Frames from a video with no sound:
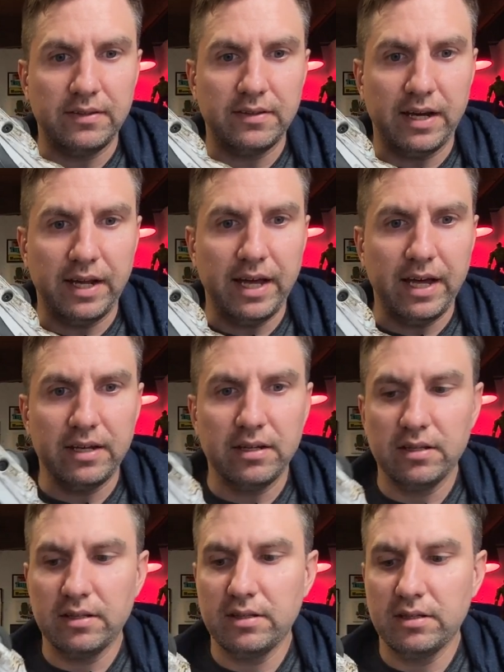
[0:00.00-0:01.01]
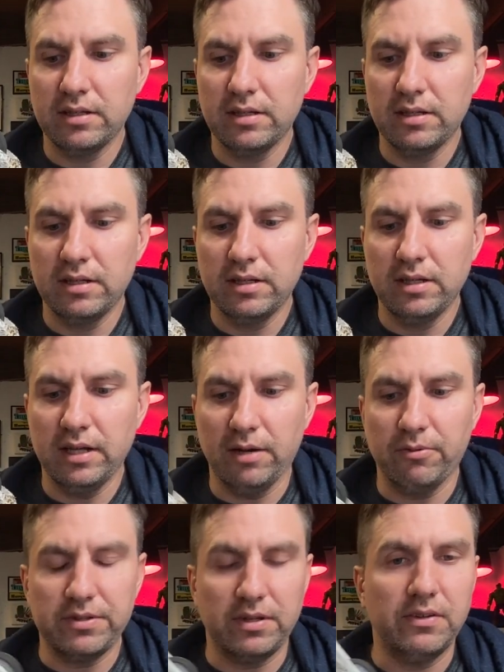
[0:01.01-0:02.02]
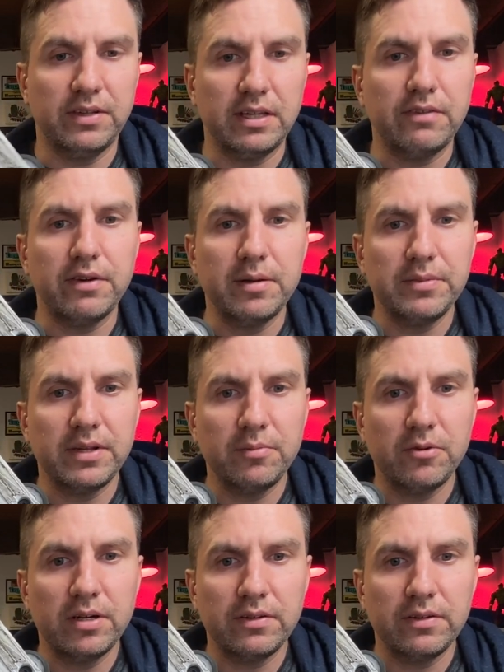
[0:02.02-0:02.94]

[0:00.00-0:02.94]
that I had, and I wasn't using these frames anymore,